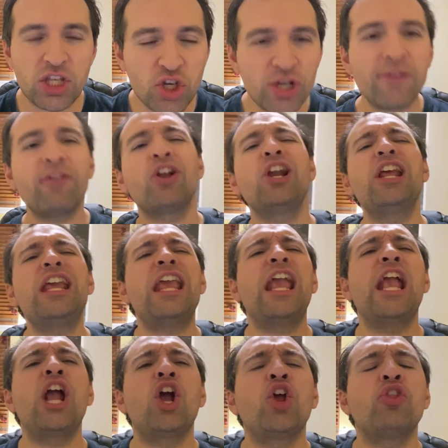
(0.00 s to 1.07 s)
You're never going to
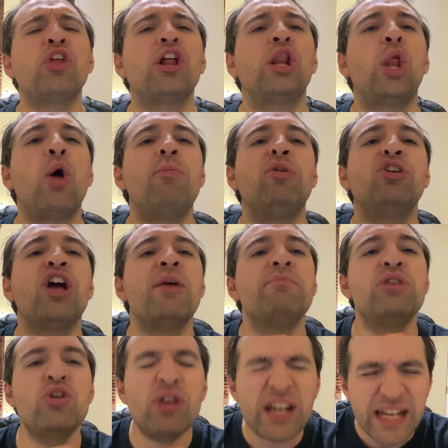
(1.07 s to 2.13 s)
hear the global
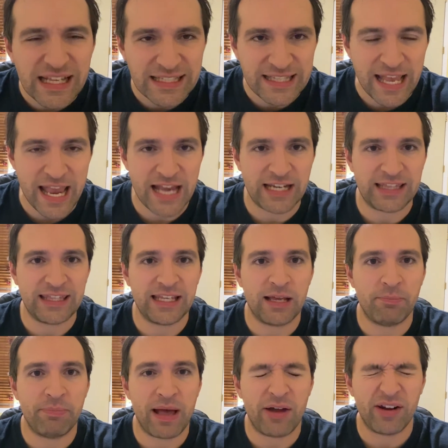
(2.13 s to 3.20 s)
community say anything
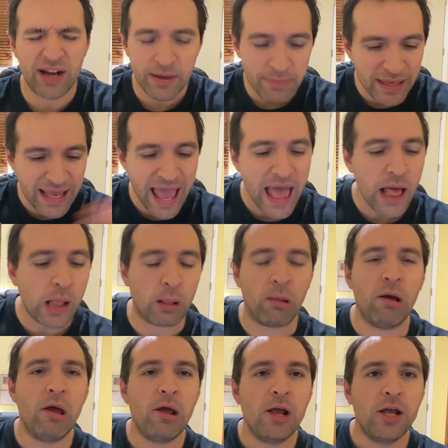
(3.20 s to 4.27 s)
about it. I mean,
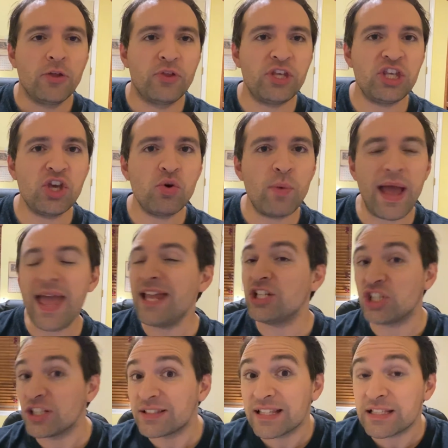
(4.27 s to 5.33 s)
hell, the UN
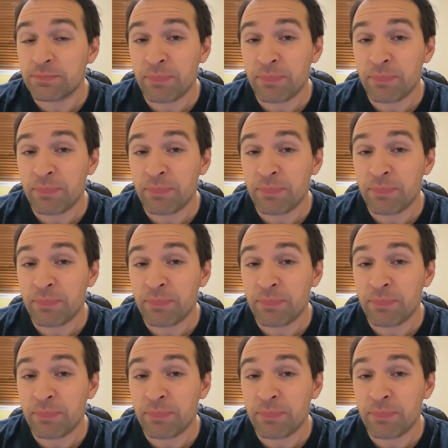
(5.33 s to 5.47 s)
just this